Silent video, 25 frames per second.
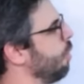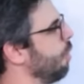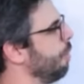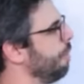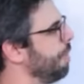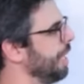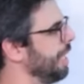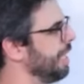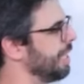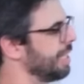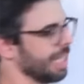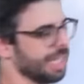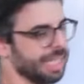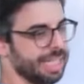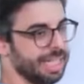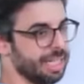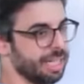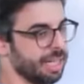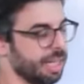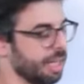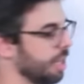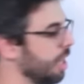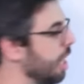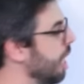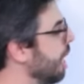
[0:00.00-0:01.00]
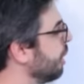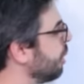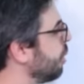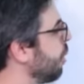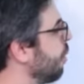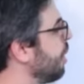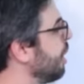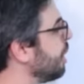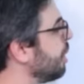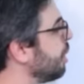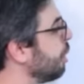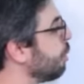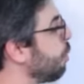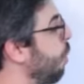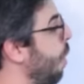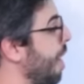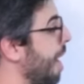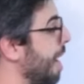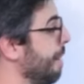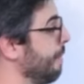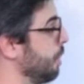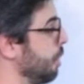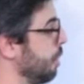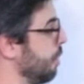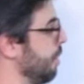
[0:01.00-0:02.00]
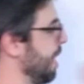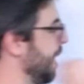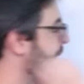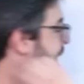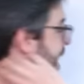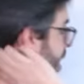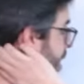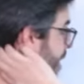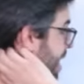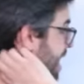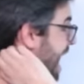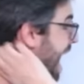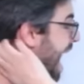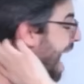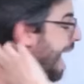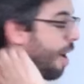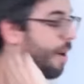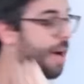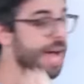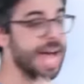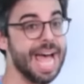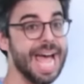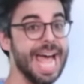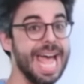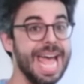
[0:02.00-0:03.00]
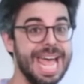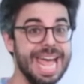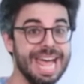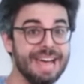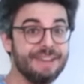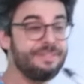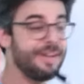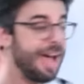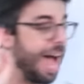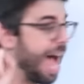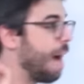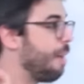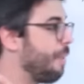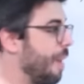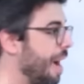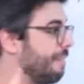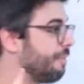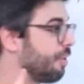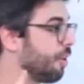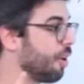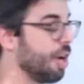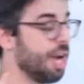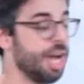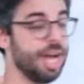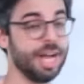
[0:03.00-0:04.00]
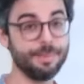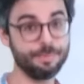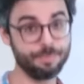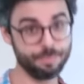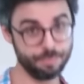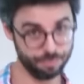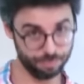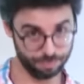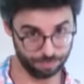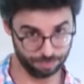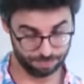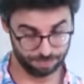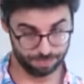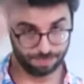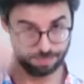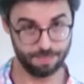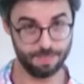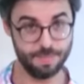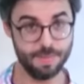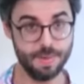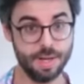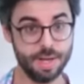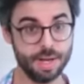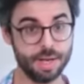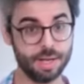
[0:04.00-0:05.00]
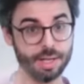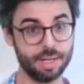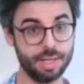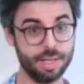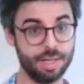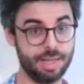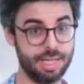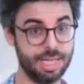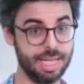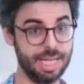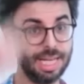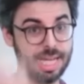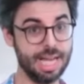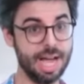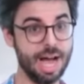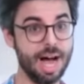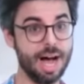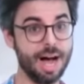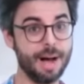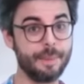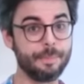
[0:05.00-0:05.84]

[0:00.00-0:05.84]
will be deleted. So this is what I'm doing here. Now, if, however, the